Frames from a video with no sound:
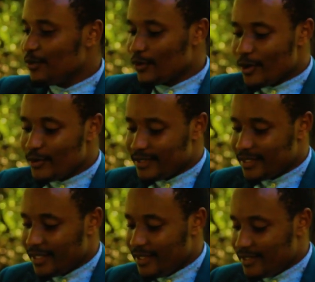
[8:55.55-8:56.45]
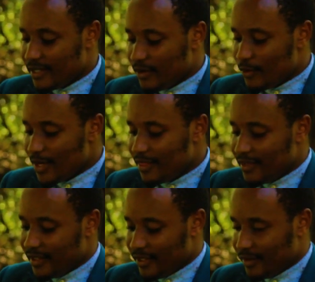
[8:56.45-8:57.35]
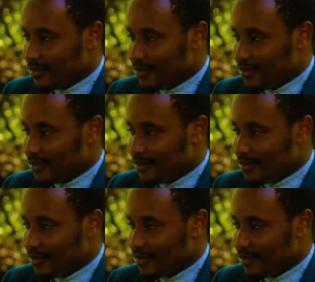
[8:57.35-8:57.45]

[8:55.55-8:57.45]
What I would say is one thing